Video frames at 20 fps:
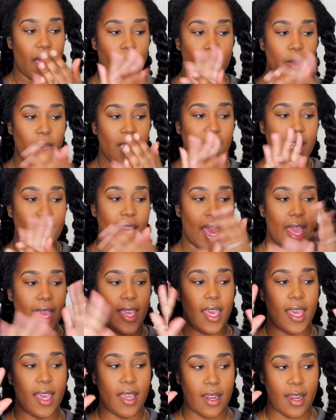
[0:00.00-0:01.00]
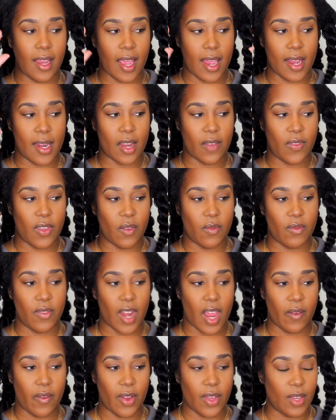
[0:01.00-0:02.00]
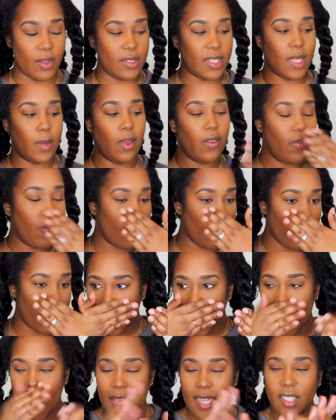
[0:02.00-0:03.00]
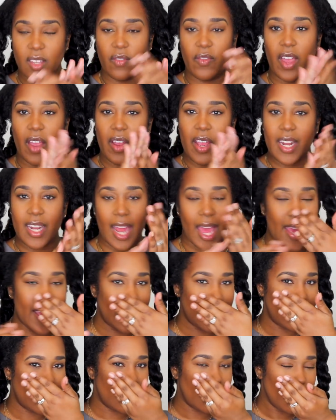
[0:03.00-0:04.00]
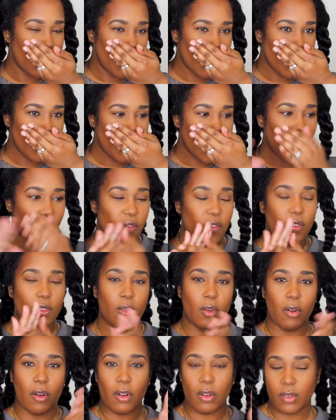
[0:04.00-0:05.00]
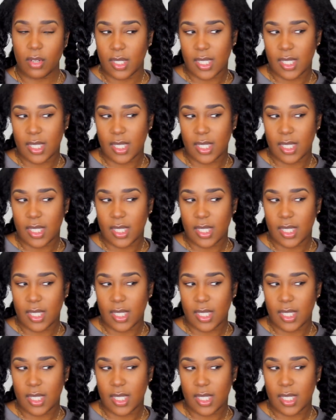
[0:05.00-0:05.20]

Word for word: I really like it, and if you've never used it before, it has a very nice floral